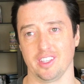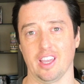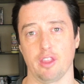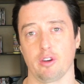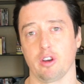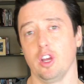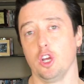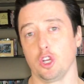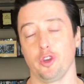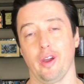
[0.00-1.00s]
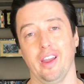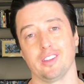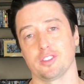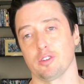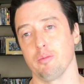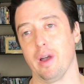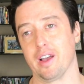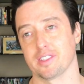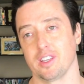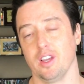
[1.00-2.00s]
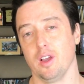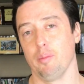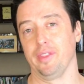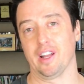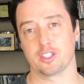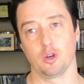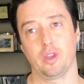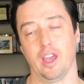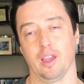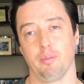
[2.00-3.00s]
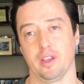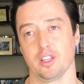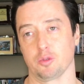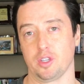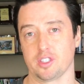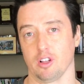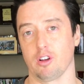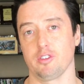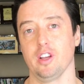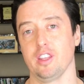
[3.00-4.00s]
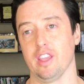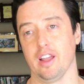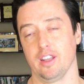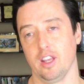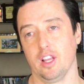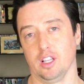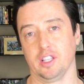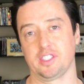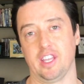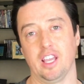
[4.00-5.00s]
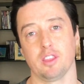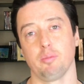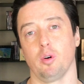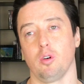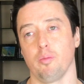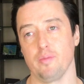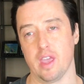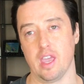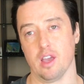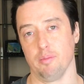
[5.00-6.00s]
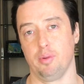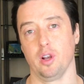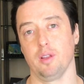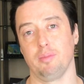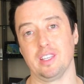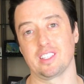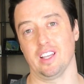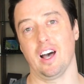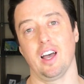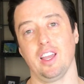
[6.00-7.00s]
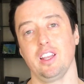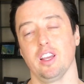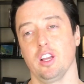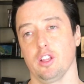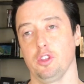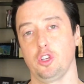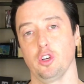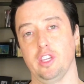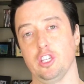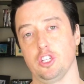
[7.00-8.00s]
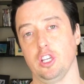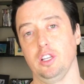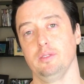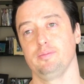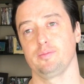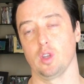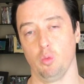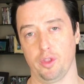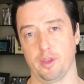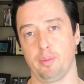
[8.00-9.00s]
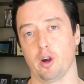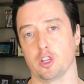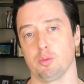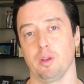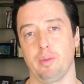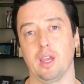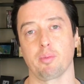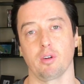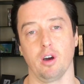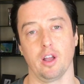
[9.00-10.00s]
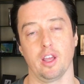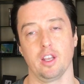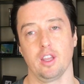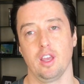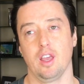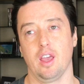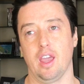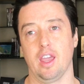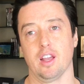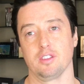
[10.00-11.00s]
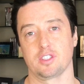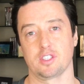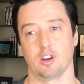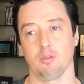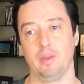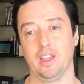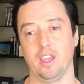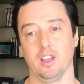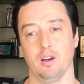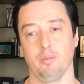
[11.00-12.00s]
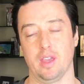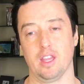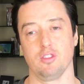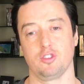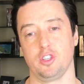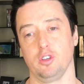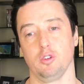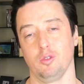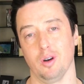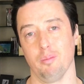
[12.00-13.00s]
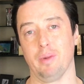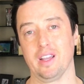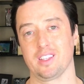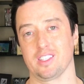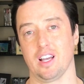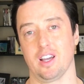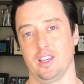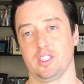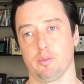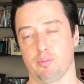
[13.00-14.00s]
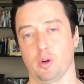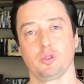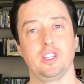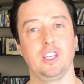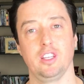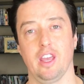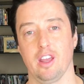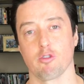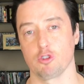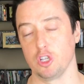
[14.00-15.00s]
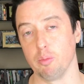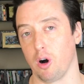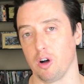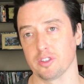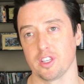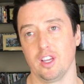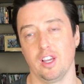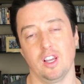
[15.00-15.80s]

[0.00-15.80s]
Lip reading: together, your hands are a mess, but that's okay because we still aren't done yet. Let's take the bowl and put it beside the cookie sheet with the parchment paper on it and start making them into bite-sized protein energy balls.